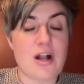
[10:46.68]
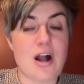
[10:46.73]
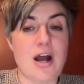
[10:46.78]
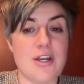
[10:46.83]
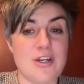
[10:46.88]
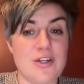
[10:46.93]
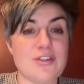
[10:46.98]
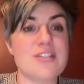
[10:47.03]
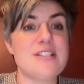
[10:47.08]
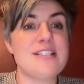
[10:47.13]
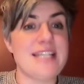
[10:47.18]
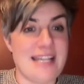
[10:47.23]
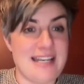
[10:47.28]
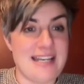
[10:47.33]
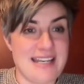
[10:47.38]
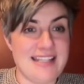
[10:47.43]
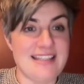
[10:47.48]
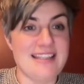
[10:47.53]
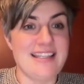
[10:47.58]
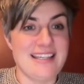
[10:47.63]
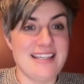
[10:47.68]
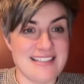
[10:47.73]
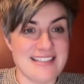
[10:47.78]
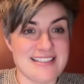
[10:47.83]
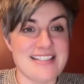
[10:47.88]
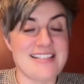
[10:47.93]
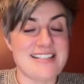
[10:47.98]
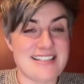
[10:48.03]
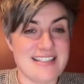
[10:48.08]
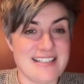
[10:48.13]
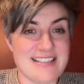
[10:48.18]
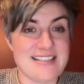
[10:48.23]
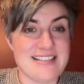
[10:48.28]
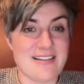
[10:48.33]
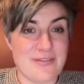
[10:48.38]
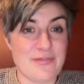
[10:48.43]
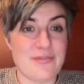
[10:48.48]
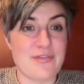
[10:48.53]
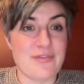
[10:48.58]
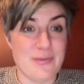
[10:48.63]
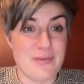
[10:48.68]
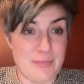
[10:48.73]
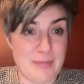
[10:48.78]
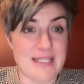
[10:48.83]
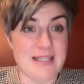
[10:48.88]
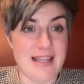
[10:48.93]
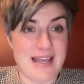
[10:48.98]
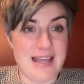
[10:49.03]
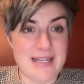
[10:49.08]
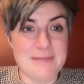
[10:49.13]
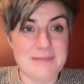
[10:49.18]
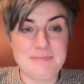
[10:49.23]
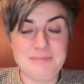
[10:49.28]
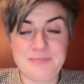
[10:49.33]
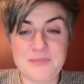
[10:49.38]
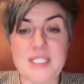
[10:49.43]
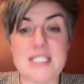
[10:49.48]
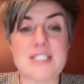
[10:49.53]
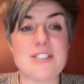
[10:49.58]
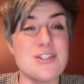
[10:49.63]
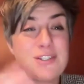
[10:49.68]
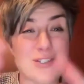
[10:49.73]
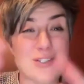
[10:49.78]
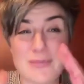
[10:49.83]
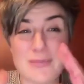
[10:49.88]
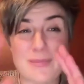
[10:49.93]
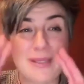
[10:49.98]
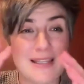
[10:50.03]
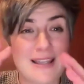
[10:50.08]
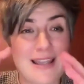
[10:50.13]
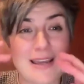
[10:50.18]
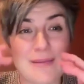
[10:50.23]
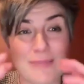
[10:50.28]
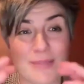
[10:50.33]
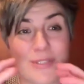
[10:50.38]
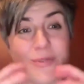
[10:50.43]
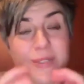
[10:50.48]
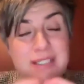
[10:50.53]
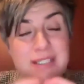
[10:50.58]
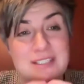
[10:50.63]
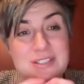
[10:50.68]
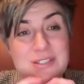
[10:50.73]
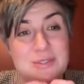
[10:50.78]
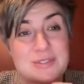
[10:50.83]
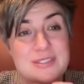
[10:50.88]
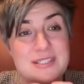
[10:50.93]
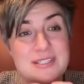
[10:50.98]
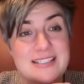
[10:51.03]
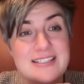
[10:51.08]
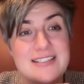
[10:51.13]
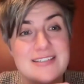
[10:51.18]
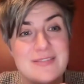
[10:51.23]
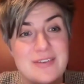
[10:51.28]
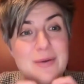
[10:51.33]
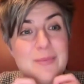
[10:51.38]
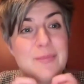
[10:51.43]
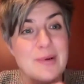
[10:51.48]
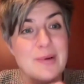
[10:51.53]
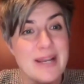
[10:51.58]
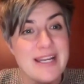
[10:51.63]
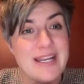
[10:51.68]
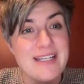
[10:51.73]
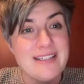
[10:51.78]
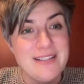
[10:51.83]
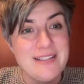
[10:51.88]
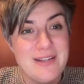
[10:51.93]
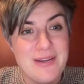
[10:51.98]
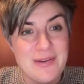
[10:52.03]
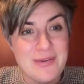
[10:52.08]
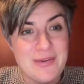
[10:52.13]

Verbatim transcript: understanding the existence of the midline it's also the midline between the two sides of our brain